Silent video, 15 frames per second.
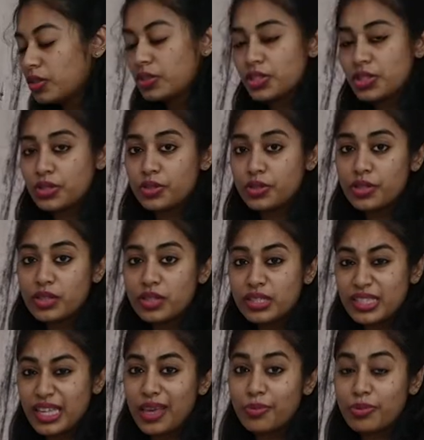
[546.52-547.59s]
going to show you the
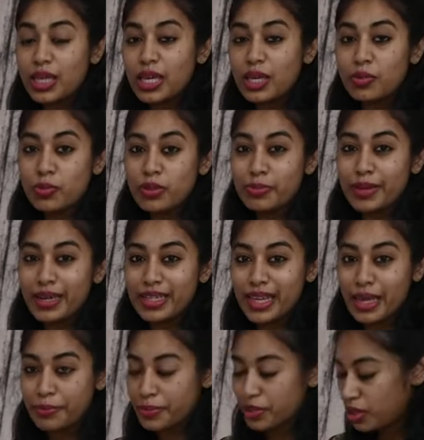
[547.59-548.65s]
same thing with my
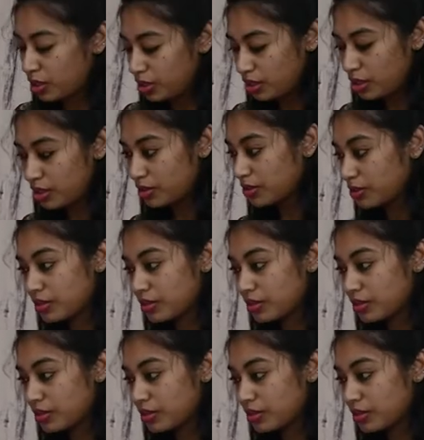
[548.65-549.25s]
camera.